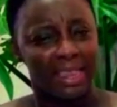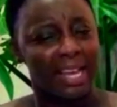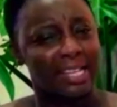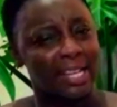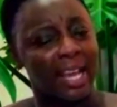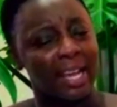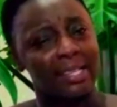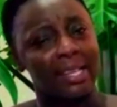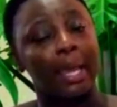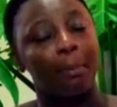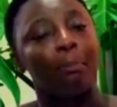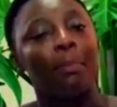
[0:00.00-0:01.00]
that they can
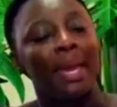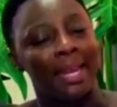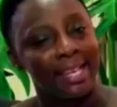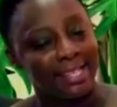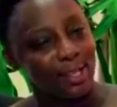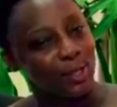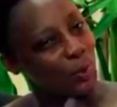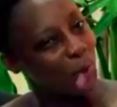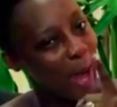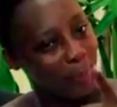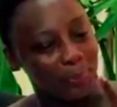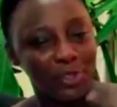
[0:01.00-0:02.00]
take a minute
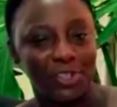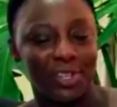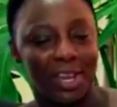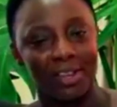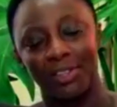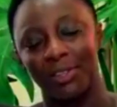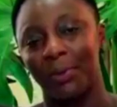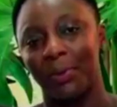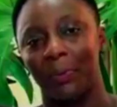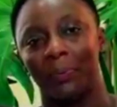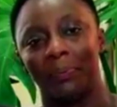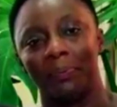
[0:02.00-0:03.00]
to appreciate you.